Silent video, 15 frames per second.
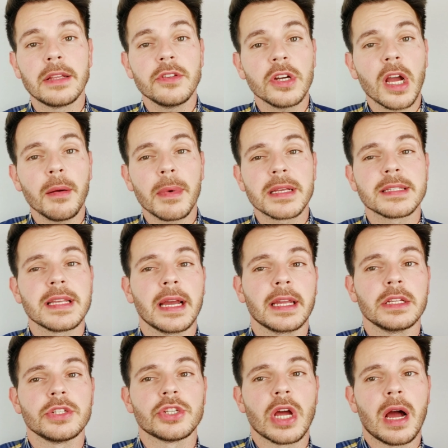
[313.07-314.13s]
I took on my
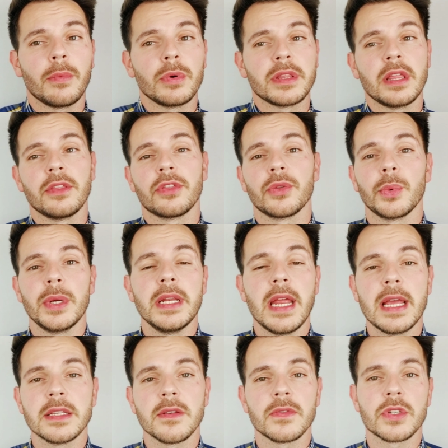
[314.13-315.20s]
second job within three
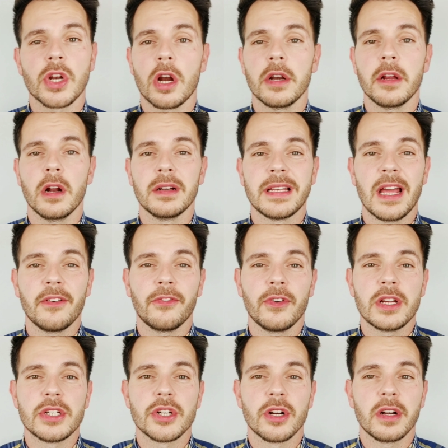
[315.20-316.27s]
days of starting our debt
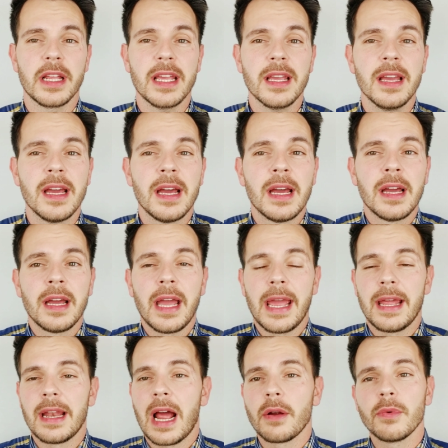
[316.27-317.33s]
free journey,
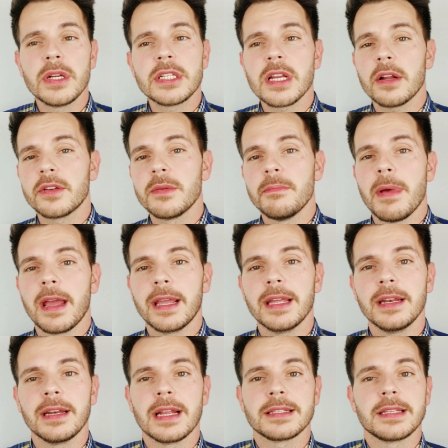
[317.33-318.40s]
and I reached out to
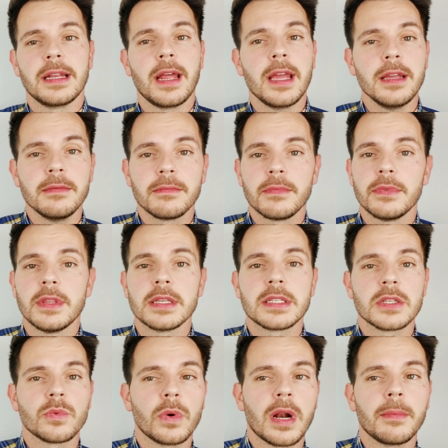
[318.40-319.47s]
Megan and I said, hey,
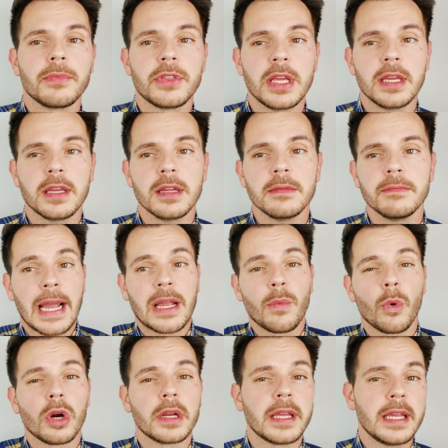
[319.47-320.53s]
this is what I'm thinking. I
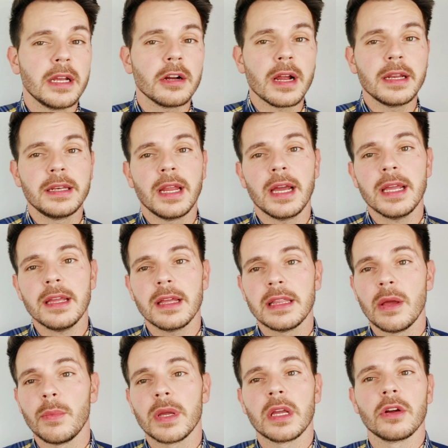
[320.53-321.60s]
can work here at night
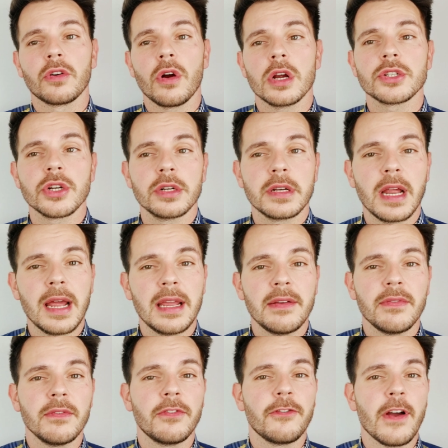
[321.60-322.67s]
and then we can crush our debt
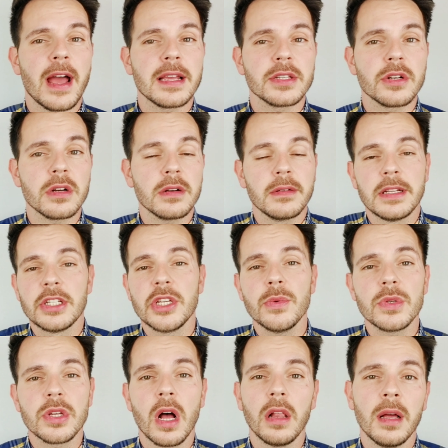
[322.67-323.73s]
even faster. And she
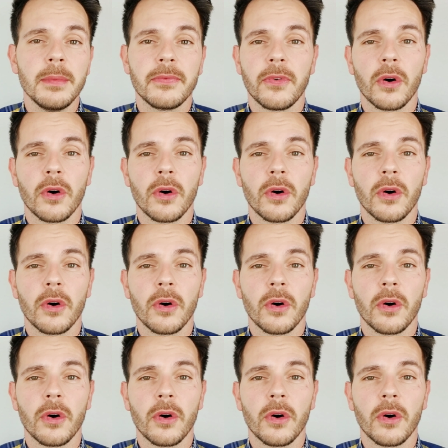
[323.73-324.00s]
was all up